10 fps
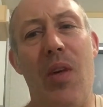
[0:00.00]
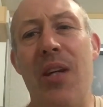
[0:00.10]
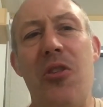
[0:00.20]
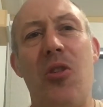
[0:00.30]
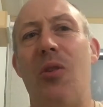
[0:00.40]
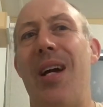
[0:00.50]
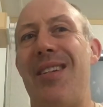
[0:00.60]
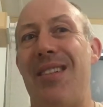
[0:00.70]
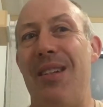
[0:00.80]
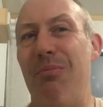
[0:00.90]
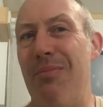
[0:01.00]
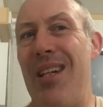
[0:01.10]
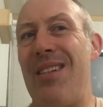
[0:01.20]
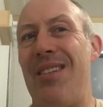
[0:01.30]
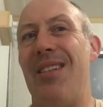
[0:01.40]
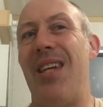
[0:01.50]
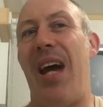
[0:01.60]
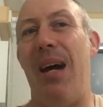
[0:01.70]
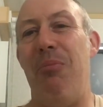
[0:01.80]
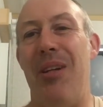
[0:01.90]
interesting mixes
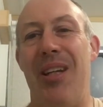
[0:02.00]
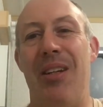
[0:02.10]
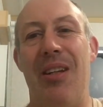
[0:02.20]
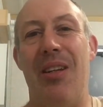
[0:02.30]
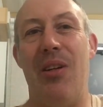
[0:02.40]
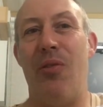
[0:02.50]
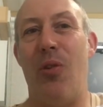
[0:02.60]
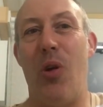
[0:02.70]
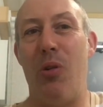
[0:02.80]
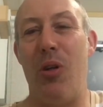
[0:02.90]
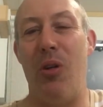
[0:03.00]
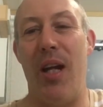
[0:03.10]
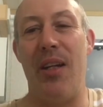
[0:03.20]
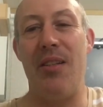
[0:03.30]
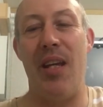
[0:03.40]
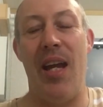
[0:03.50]
happening in their forward ranks,